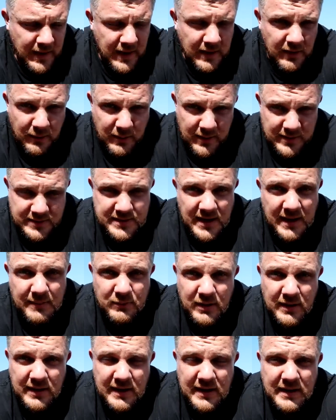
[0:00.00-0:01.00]
are the ones that
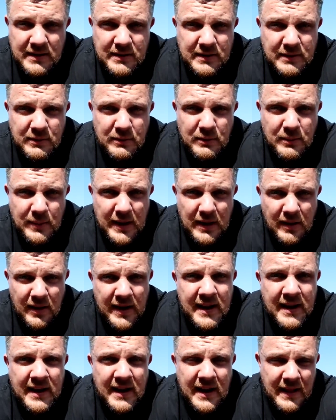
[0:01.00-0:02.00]
I'm really needing to do well
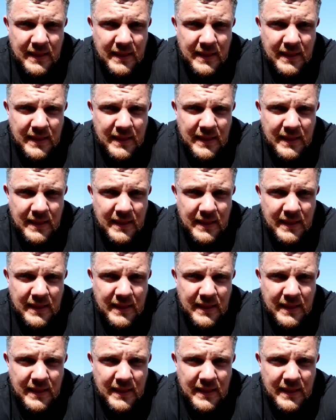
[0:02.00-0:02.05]
in.